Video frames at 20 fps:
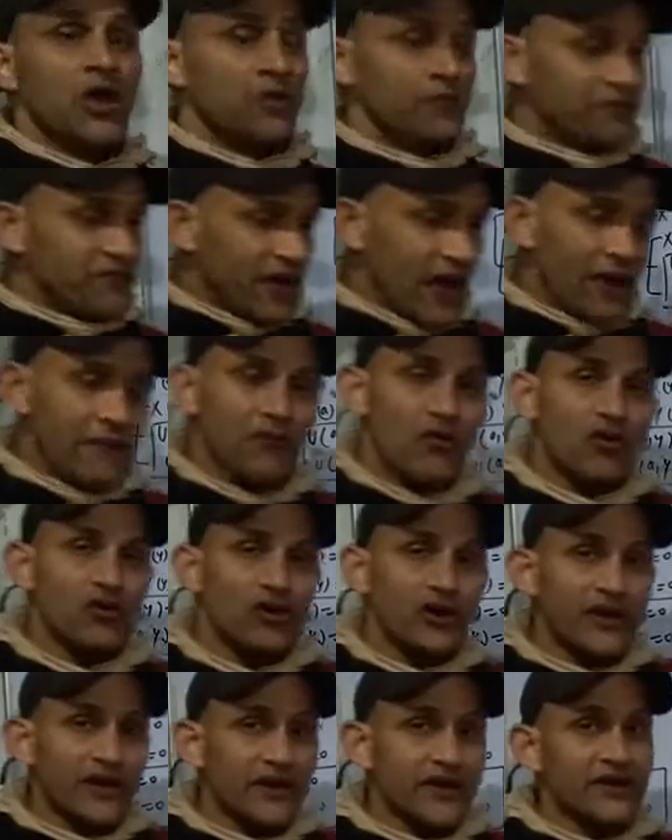We have
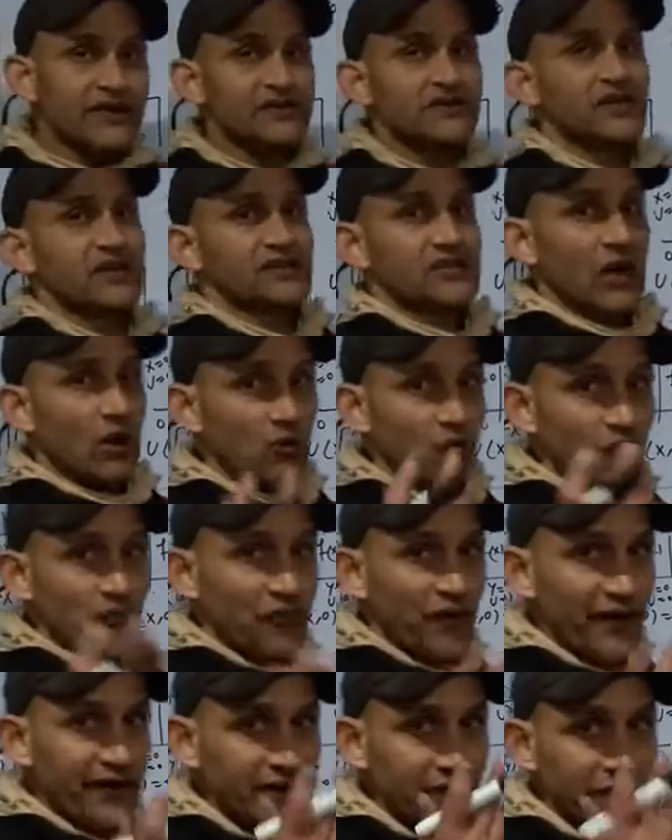already discussed how to
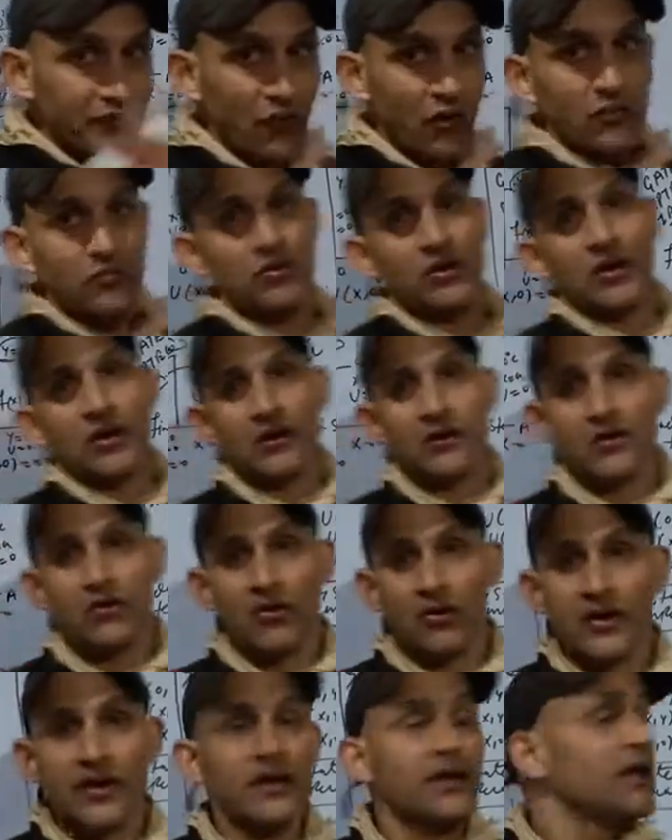find the formula.
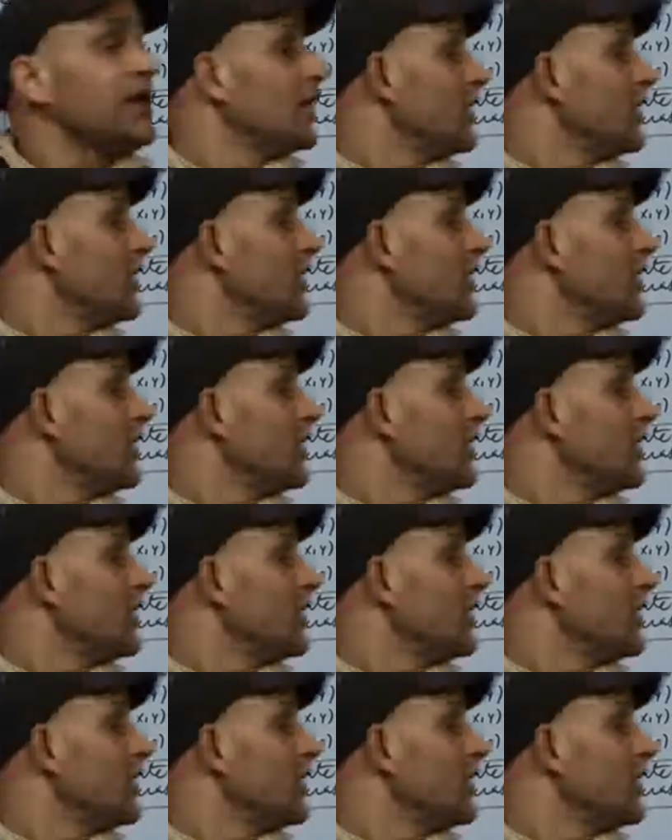Okay.